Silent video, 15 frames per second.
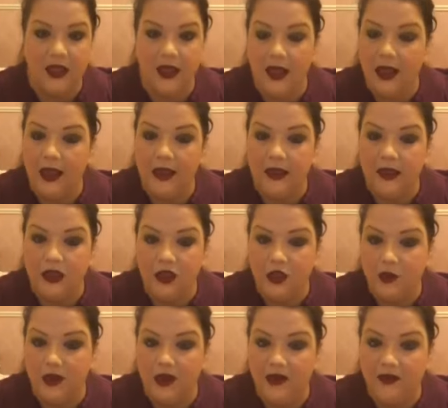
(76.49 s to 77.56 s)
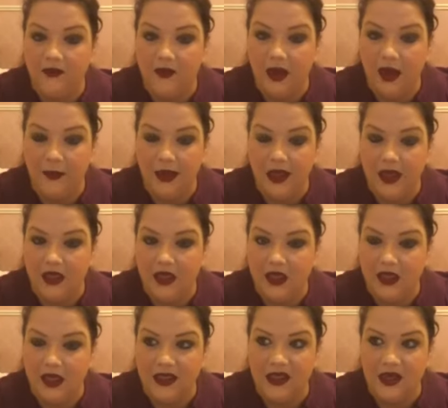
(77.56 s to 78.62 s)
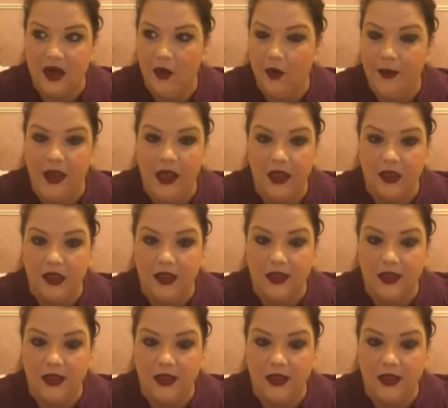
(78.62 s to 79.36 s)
You can get in touch with KJ Jax on our page.